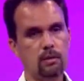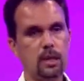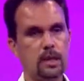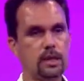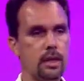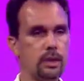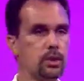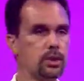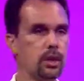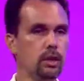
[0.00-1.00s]

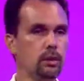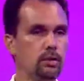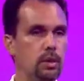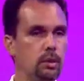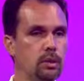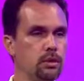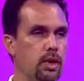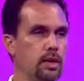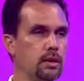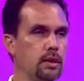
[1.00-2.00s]
extinguishing people's
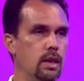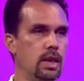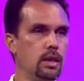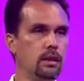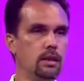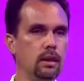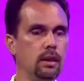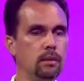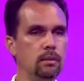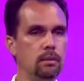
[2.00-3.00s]
rights to land.
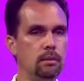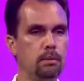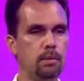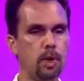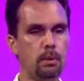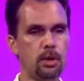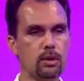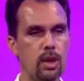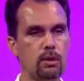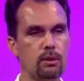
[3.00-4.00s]
Robert
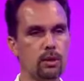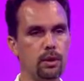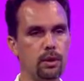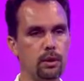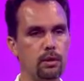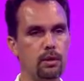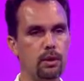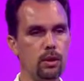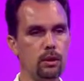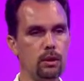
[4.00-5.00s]
Stauffer
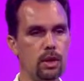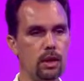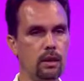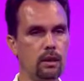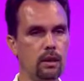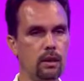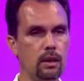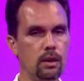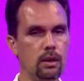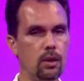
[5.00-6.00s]
notes that
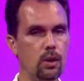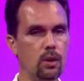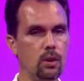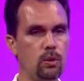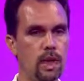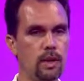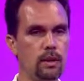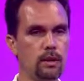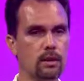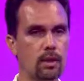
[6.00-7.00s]
no
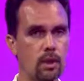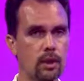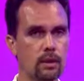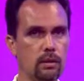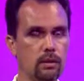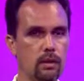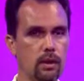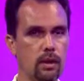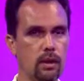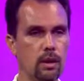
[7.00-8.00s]
land court
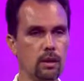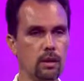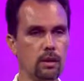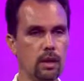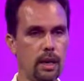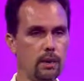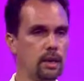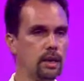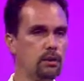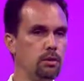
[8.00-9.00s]
title
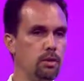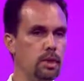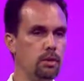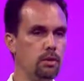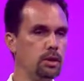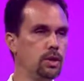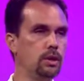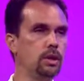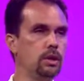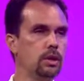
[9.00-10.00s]
has ever been
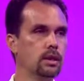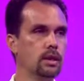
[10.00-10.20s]
overturned.